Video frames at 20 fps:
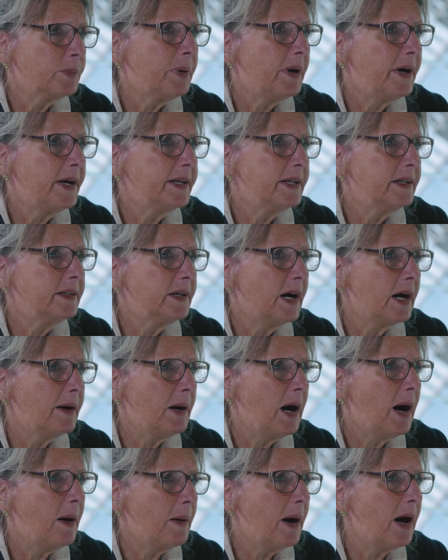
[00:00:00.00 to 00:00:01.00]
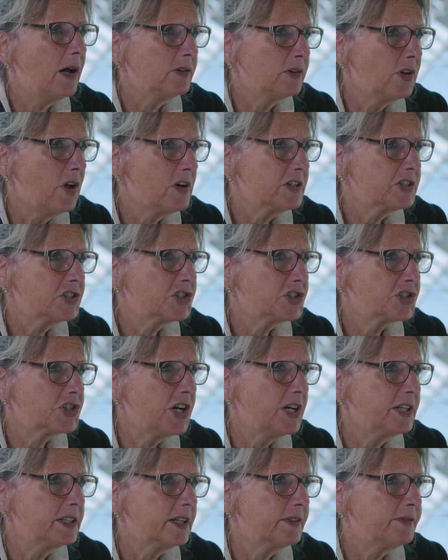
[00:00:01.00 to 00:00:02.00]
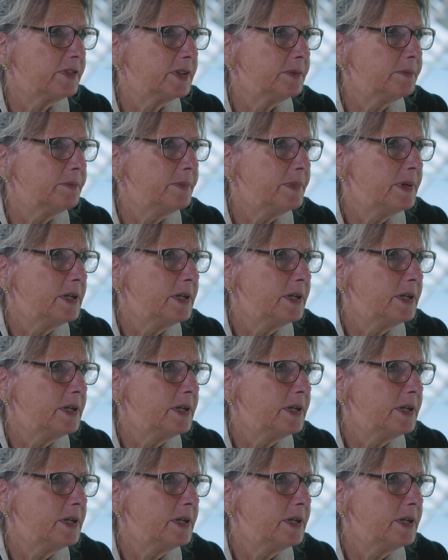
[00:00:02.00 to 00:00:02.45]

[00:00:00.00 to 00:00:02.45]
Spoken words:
buying a large chunk of a